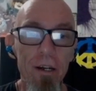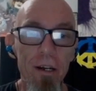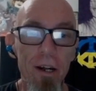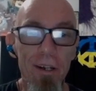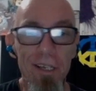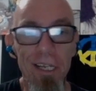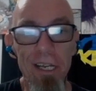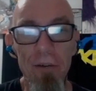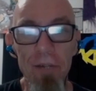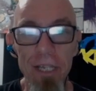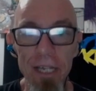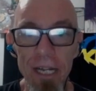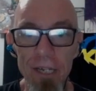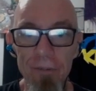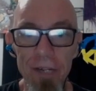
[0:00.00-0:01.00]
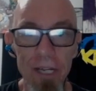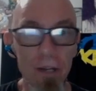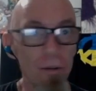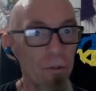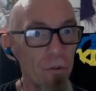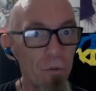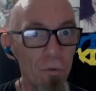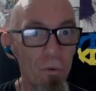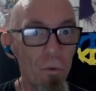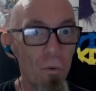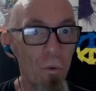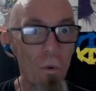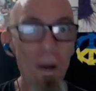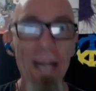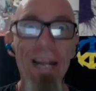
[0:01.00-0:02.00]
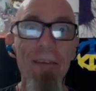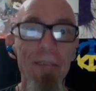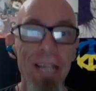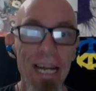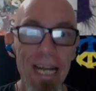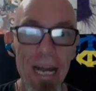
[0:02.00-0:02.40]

I'll see you in the next video, whenever that